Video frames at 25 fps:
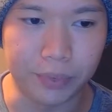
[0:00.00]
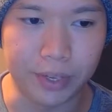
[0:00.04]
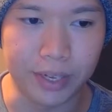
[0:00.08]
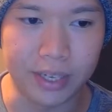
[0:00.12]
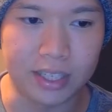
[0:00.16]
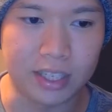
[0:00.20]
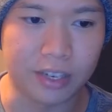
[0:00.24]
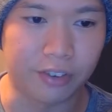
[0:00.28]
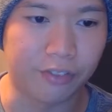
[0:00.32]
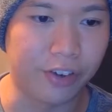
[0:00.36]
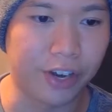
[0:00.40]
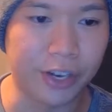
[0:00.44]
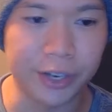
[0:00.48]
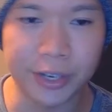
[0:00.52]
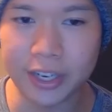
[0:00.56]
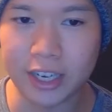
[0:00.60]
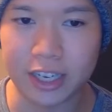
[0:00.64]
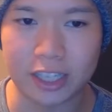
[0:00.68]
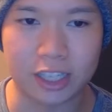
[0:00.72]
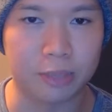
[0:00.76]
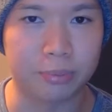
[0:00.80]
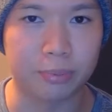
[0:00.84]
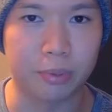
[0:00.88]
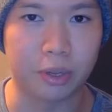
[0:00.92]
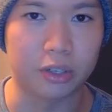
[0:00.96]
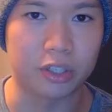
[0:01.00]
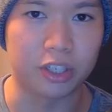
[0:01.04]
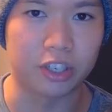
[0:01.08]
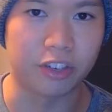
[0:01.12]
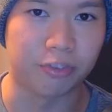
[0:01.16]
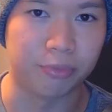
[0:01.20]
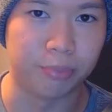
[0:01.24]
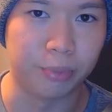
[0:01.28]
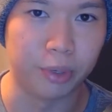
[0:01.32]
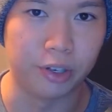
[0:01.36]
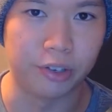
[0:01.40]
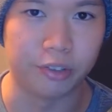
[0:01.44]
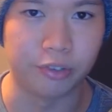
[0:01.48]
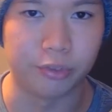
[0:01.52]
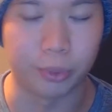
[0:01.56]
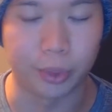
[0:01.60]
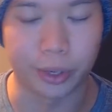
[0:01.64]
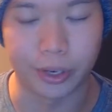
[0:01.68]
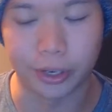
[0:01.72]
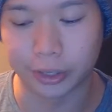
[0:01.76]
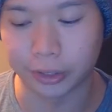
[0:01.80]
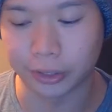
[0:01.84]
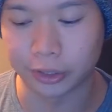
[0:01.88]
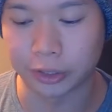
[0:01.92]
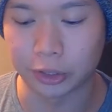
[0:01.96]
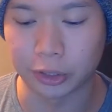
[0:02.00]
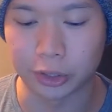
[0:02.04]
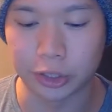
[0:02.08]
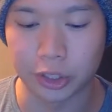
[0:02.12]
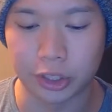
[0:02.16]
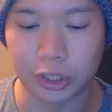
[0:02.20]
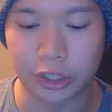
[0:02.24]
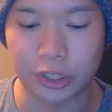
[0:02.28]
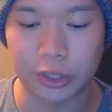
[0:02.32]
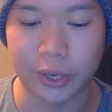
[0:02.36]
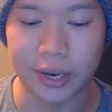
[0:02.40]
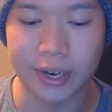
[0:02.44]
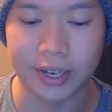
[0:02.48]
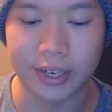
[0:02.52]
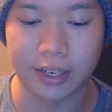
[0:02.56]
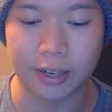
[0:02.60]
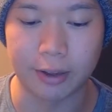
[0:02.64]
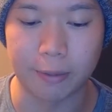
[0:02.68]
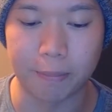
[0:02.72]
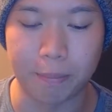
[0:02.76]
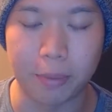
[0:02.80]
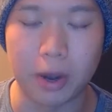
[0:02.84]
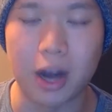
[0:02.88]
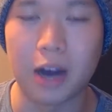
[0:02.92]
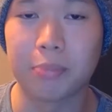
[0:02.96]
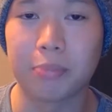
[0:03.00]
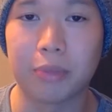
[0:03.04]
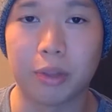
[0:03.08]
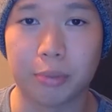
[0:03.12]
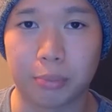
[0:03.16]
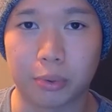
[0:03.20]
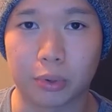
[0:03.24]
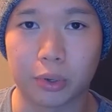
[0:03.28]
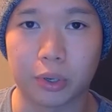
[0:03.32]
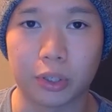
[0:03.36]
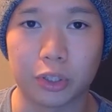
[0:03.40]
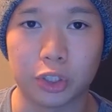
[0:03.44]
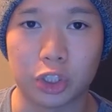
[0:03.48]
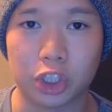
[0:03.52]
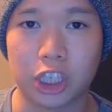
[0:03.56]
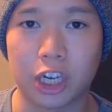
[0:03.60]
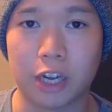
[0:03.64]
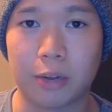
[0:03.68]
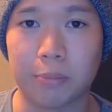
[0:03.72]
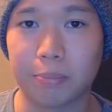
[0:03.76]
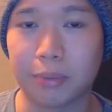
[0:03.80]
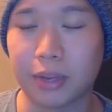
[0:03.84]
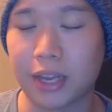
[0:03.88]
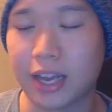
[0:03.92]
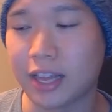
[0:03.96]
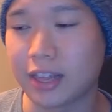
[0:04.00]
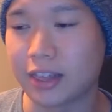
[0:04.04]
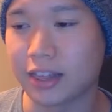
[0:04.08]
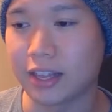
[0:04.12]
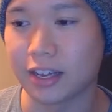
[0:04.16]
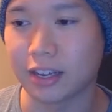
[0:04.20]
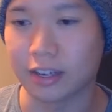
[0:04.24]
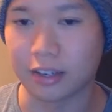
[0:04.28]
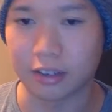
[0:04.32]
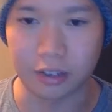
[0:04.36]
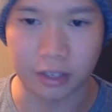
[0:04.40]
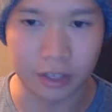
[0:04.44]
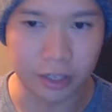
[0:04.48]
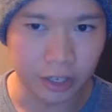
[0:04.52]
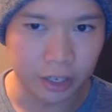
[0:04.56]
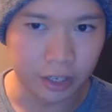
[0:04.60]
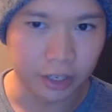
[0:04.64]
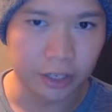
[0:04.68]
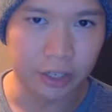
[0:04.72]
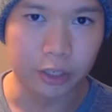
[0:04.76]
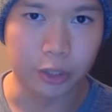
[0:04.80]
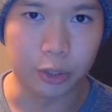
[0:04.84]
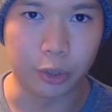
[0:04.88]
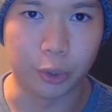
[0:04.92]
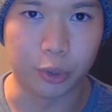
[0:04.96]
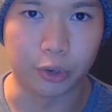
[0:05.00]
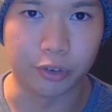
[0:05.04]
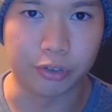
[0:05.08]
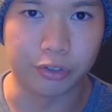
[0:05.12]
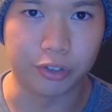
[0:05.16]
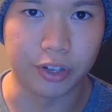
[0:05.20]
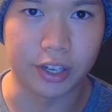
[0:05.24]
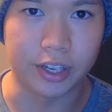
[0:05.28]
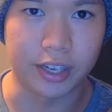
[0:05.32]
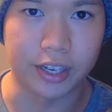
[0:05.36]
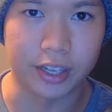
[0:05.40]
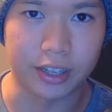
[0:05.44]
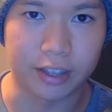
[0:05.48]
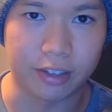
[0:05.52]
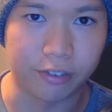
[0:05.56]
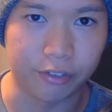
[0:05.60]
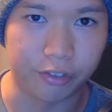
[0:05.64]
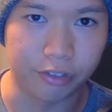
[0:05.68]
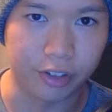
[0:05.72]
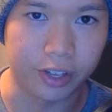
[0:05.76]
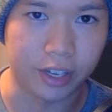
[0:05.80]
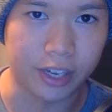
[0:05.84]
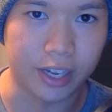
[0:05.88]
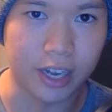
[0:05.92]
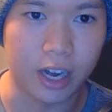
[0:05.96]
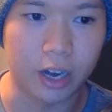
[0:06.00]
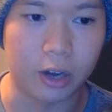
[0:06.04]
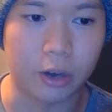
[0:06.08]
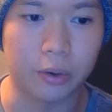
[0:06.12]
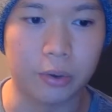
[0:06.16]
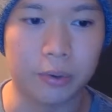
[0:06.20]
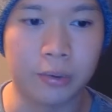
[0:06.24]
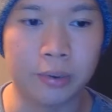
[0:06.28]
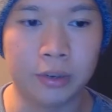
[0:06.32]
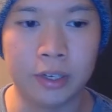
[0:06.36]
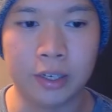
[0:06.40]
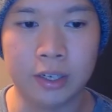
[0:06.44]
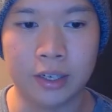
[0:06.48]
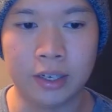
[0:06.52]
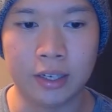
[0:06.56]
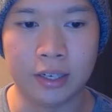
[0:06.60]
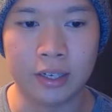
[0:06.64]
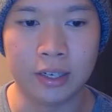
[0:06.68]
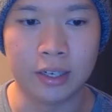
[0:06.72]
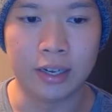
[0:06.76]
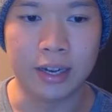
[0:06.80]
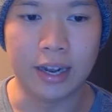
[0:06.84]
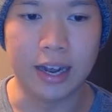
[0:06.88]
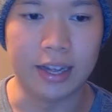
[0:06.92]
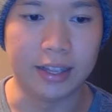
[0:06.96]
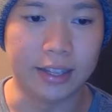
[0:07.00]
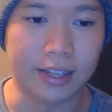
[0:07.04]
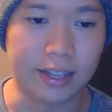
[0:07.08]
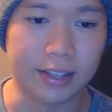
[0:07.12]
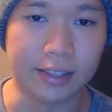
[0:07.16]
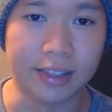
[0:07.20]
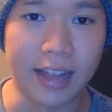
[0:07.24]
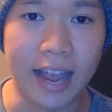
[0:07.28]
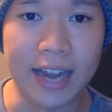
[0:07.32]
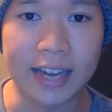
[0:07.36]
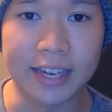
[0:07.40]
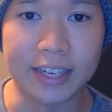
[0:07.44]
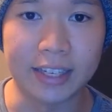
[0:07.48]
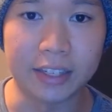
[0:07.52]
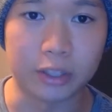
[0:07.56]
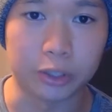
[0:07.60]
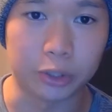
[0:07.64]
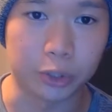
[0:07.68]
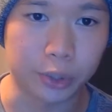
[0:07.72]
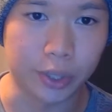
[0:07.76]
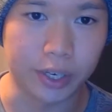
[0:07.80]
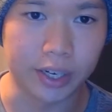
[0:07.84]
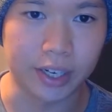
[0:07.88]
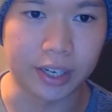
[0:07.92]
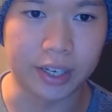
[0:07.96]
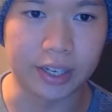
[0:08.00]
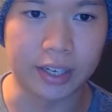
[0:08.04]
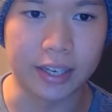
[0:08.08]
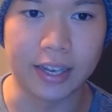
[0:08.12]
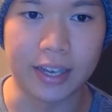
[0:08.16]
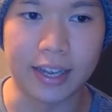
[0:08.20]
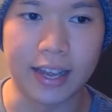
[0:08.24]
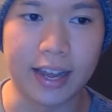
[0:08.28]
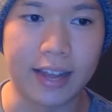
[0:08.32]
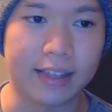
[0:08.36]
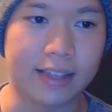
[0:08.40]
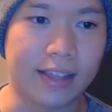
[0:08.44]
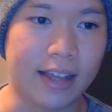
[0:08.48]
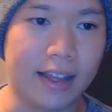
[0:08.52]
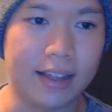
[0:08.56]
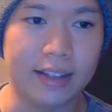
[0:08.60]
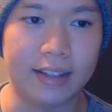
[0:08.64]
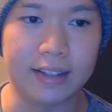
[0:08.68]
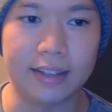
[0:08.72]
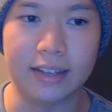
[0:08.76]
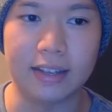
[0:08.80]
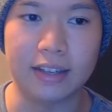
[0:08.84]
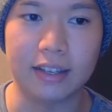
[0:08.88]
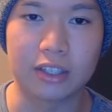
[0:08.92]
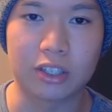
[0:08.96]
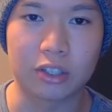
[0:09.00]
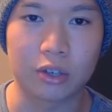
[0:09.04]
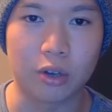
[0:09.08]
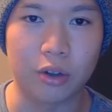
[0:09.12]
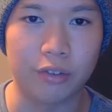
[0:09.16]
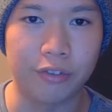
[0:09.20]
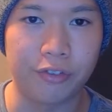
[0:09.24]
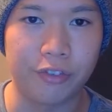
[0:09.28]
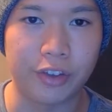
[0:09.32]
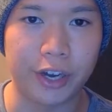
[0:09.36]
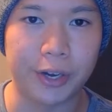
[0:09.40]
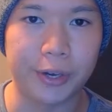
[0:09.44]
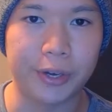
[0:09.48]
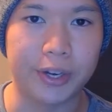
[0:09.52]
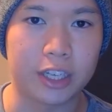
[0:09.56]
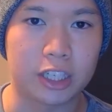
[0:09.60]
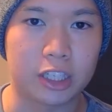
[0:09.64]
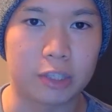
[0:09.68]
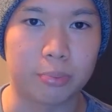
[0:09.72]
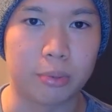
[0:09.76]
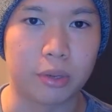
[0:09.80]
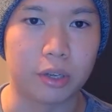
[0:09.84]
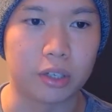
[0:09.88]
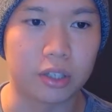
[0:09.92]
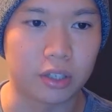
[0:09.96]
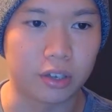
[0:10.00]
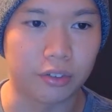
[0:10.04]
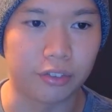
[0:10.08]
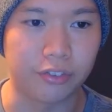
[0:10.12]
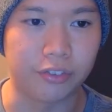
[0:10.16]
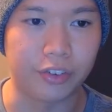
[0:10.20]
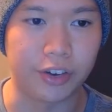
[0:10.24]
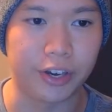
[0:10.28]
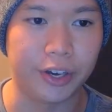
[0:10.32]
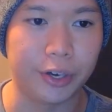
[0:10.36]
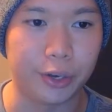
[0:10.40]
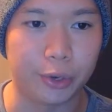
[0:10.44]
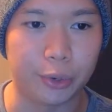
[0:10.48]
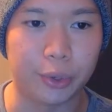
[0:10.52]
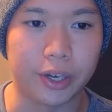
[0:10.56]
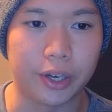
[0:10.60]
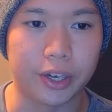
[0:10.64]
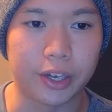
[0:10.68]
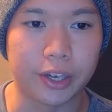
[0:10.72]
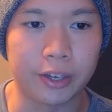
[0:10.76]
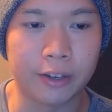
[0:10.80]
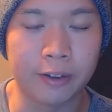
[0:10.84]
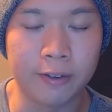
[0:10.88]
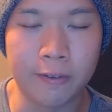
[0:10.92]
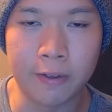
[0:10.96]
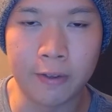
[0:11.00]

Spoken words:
it's a very explosive move where you're just trying to pop the board, jump, and then do a flick and then flick out, and then landing the trick. Again, it's all very explosive, very quick,